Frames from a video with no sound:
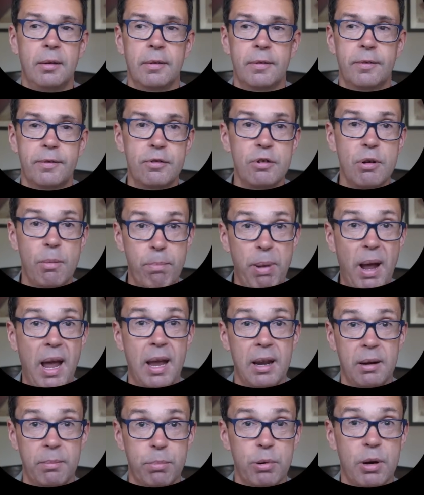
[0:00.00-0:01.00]
for a
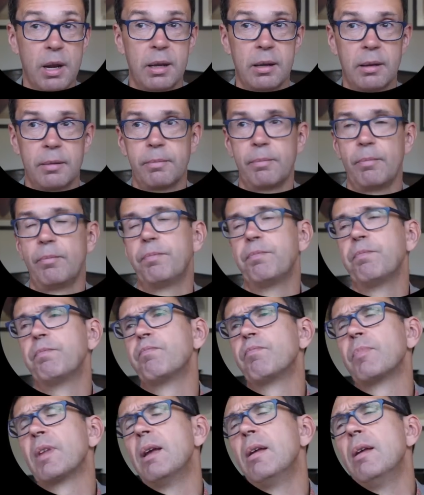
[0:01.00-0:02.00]
bad break.
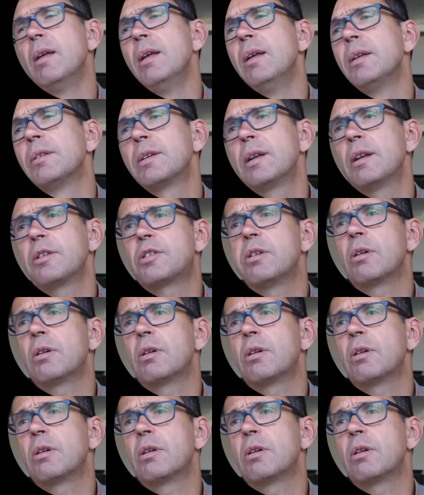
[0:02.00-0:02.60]
So let's